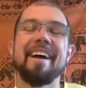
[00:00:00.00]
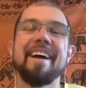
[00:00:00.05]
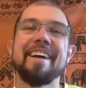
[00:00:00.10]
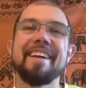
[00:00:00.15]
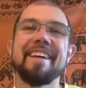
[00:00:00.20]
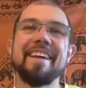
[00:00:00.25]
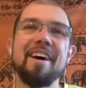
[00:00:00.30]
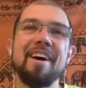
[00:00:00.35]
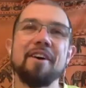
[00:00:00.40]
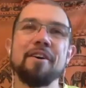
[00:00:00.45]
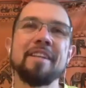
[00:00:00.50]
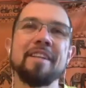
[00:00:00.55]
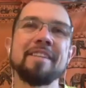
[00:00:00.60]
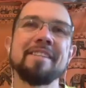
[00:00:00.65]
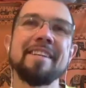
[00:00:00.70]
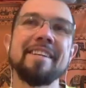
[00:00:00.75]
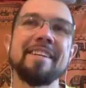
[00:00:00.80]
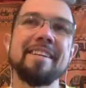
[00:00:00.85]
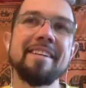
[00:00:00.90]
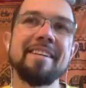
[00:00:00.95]
yeah well let's
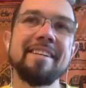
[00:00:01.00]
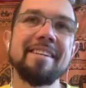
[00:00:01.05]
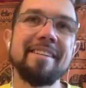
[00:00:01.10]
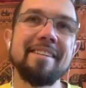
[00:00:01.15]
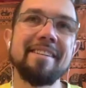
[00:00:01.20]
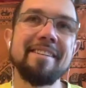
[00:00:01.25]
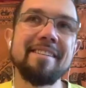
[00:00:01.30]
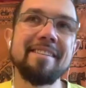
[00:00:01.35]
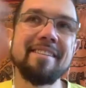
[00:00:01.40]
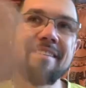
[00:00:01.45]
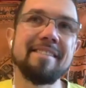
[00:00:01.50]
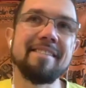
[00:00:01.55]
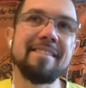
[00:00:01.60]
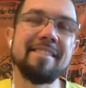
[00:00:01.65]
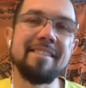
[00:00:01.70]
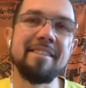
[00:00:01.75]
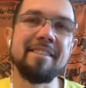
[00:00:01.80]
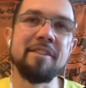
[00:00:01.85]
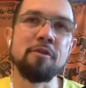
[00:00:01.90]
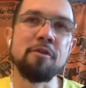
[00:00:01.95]
say
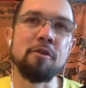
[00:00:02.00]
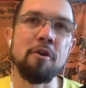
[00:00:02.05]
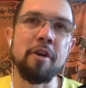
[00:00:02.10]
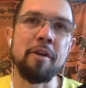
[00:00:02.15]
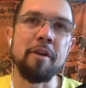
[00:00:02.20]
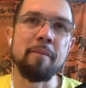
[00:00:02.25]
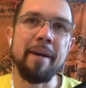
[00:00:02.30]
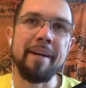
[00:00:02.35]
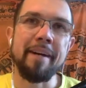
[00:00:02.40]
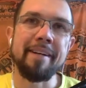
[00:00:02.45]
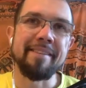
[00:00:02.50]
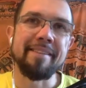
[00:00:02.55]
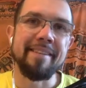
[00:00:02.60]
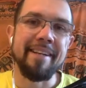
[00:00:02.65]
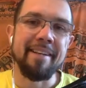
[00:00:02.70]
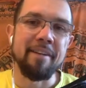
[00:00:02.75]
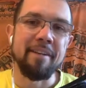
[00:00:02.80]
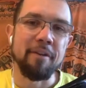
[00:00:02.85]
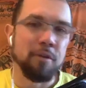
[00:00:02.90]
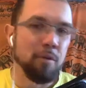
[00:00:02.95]
you going back
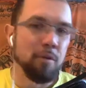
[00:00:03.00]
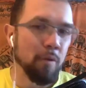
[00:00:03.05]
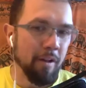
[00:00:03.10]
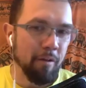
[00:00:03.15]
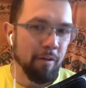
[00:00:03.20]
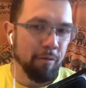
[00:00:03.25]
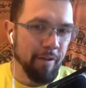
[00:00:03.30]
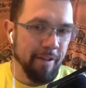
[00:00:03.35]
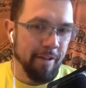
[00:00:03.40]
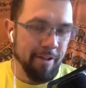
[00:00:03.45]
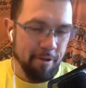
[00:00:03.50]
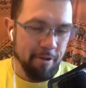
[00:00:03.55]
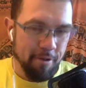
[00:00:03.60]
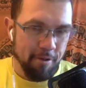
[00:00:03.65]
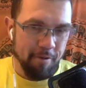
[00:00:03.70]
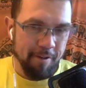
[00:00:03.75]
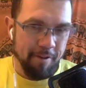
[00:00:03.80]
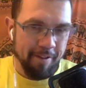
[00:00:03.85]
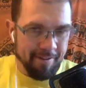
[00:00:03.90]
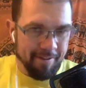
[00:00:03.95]
10 or 12
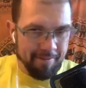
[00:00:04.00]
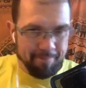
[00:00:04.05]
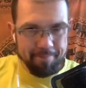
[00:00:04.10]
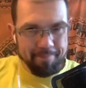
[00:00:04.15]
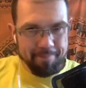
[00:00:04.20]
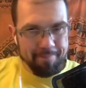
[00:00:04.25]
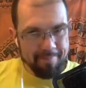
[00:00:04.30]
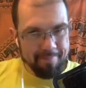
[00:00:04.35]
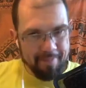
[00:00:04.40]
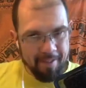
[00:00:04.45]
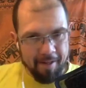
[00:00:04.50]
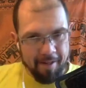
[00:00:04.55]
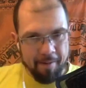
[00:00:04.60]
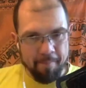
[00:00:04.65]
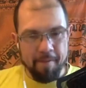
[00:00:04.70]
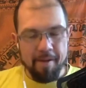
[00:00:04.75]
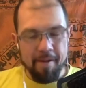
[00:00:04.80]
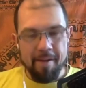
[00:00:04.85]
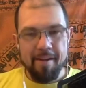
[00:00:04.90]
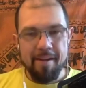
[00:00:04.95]
years right
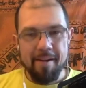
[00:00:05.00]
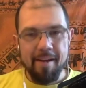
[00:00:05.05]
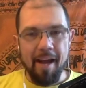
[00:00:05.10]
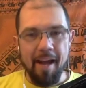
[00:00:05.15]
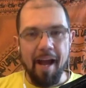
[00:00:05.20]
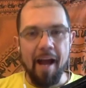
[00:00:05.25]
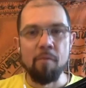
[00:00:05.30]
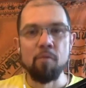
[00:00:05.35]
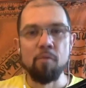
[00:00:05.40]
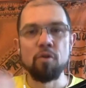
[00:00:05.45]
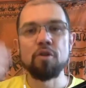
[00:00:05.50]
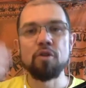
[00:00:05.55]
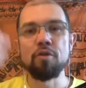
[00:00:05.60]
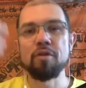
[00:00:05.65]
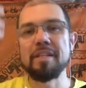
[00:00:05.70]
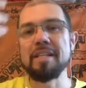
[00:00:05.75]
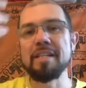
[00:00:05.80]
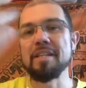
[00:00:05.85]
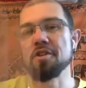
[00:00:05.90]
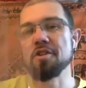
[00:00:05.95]
um, how would you
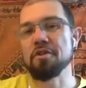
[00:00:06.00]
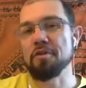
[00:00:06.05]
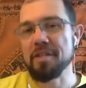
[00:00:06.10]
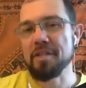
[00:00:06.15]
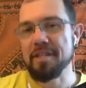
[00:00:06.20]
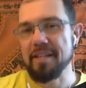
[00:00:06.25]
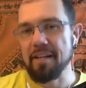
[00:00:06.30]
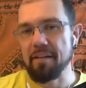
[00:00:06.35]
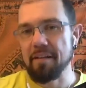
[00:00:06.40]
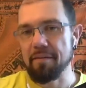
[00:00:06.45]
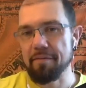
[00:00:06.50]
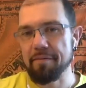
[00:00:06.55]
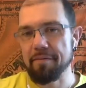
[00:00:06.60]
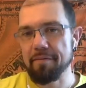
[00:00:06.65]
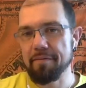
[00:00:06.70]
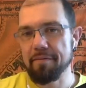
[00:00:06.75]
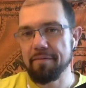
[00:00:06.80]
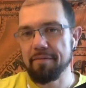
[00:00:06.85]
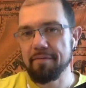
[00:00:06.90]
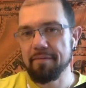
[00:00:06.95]
teach yeah. yourself
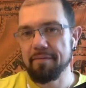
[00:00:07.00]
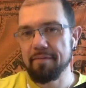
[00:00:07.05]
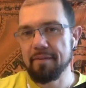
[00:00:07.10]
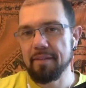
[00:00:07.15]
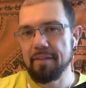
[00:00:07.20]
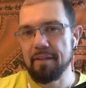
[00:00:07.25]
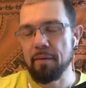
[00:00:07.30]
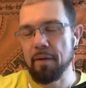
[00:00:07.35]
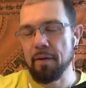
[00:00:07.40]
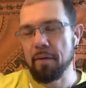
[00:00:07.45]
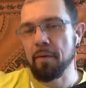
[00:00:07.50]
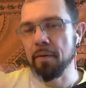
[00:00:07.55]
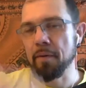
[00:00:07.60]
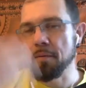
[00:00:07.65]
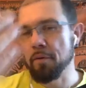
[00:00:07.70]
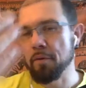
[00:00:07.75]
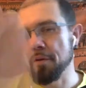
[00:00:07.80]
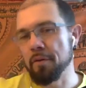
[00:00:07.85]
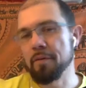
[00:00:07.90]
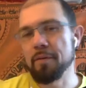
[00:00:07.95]
what, what
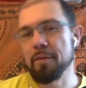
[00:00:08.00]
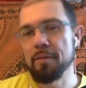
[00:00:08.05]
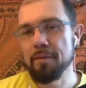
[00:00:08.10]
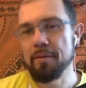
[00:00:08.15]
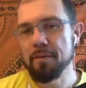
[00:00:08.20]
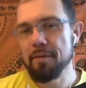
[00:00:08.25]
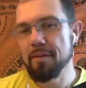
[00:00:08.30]
would you mm.